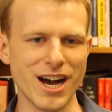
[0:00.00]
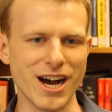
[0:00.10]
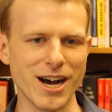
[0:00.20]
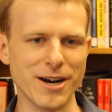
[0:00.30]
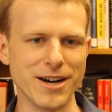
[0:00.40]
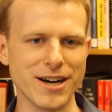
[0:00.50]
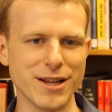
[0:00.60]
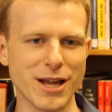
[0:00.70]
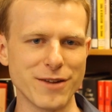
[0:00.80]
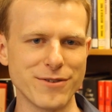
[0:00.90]
a
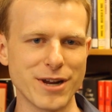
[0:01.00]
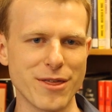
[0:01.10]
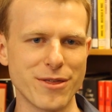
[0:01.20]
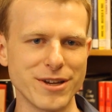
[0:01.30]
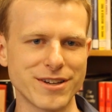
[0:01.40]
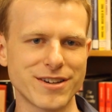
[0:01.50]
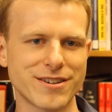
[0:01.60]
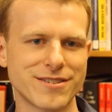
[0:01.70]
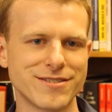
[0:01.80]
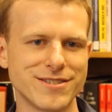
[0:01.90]
lot of it I
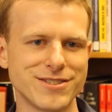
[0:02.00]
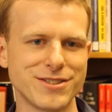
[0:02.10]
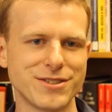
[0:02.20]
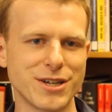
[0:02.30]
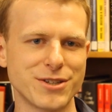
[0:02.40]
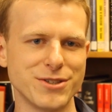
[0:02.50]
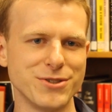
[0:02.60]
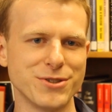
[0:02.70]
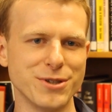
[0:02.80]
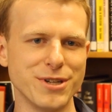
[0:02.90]
think stuck to
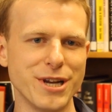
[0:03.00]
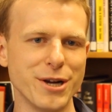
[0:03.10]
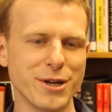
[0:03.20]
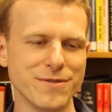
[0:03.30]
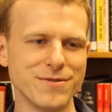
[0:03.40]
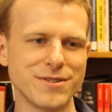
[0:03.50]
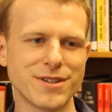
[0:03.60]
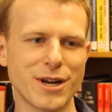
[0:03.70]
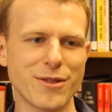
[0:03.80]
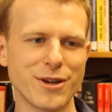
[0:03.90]
certain narratives
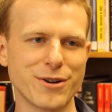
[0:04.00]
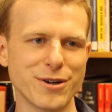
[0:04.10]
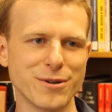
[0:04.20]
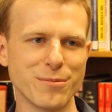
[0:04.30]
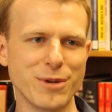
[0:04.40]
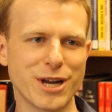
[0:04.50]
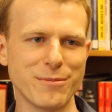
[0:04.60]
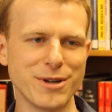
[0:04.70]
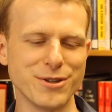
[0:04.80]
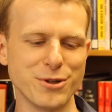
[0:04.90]
that I think are
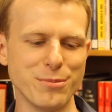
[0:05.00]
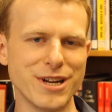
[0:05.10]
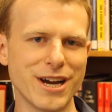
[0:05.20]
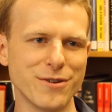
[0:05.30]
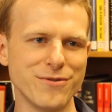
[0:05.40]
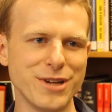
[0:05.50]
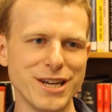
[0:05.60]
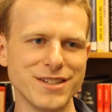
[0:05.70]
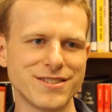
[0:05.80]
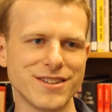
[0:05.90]
becoming a little bit out of
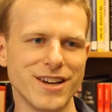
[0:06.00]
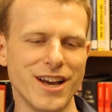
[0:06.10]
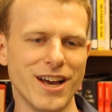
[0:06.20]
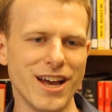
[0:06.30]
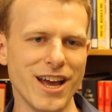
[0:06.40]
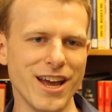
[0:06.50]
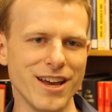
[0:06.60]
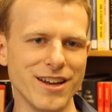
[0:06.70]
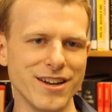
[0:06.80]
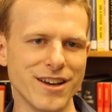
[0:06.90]
date.
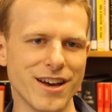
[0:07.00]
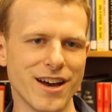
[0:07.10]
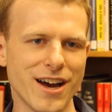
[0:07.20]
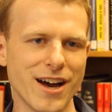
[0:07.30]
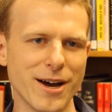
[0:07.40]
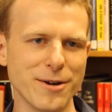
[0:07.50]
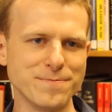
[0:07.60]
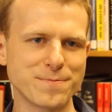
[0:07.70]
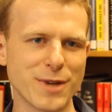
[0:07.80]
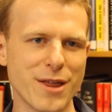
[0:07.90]
And
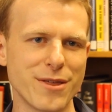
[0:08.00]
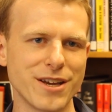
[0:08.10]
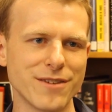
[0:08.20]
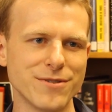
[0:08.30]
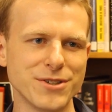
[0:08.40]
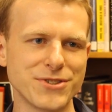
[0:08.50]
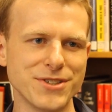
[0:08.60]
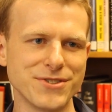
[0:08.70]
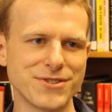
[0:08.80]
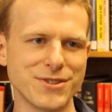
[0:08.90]
I think ever
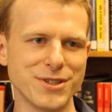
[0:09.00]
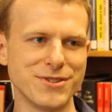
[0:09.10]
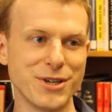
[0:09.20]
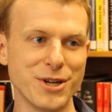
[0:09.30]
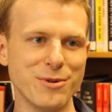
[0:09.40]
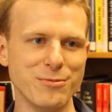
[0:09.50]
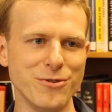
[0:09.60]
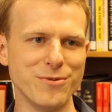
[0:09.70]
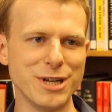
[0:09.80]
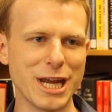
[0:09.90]
since the Tiananmen
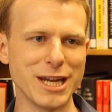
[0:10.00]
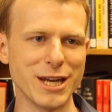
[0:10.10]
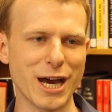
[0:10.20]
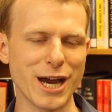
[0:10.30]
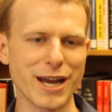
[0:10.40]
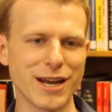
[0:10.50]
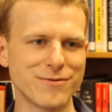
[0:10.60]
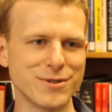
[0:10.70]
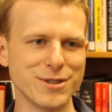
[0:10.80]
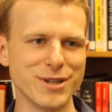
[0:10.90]
movement in '89,
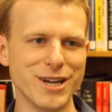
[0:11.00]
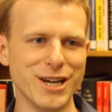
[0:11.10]
after